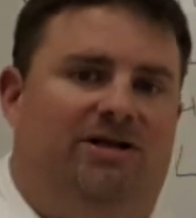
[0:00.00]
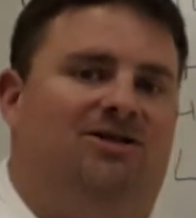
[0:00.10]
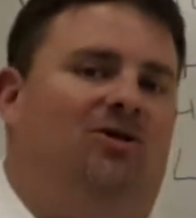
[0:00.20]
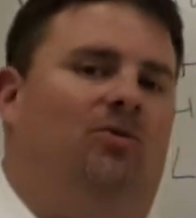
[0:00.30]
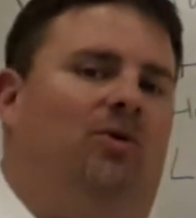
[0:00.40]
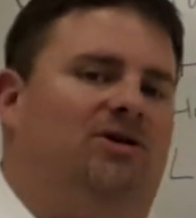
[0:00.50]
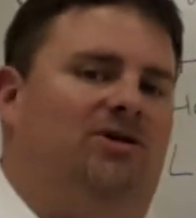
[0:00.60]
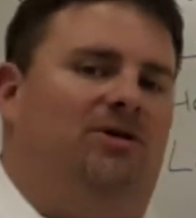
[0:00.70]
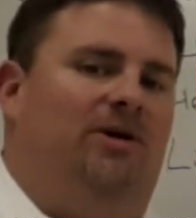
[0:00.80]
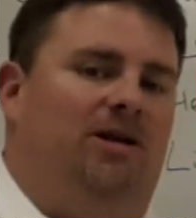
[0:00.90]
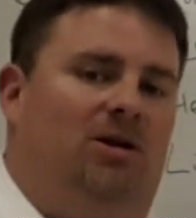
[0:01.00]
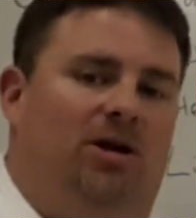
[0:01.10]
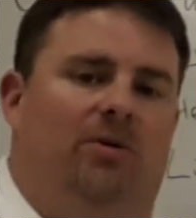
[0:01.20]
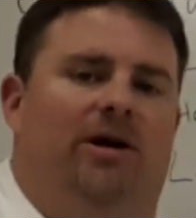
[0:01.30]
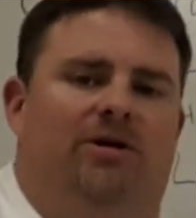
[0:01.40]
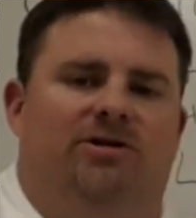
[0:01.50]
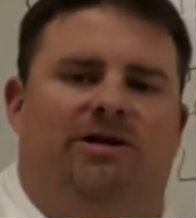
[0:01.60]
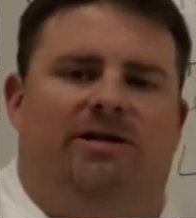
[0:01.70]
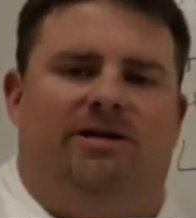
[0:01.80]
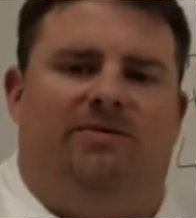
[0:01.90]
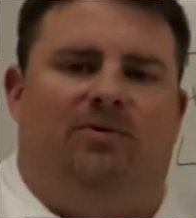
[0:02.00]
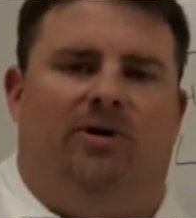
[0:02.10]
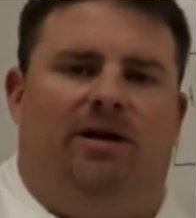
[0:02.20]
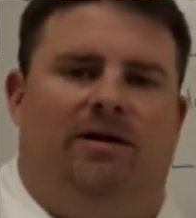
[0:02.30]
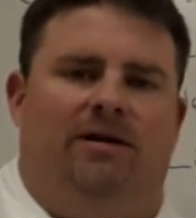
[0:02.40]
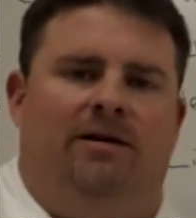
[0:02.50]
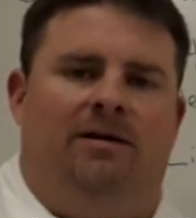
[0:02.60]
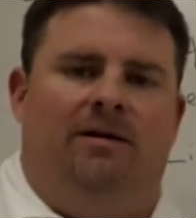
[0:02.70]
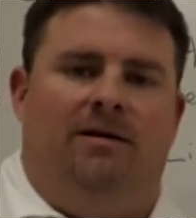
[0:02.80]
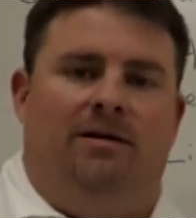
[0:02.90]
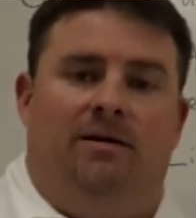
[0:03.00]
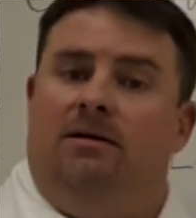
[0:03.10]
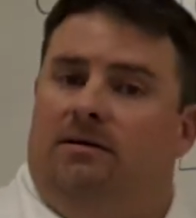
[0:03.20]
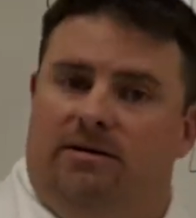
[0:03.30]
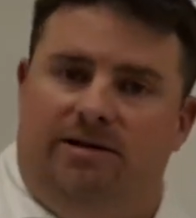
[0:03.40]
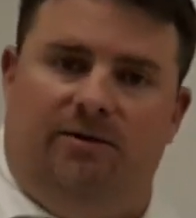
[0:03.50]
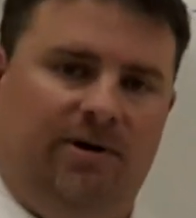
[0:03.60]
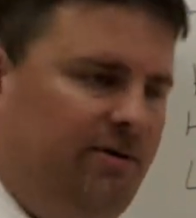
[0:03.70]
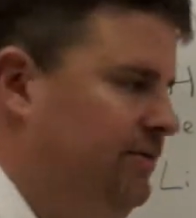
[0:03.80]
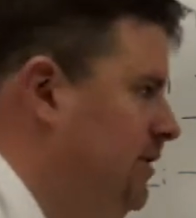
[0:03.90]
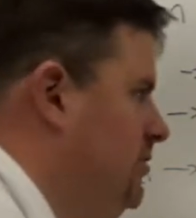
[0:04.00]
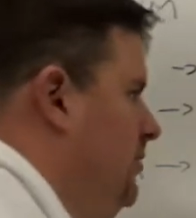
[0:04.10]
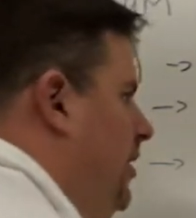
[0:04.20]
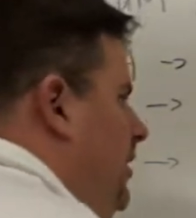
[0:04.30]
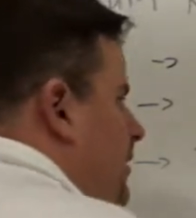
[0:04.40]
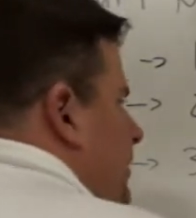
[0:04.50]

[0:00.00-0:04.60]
So what's going to be the low energy at this point? 0. That's right.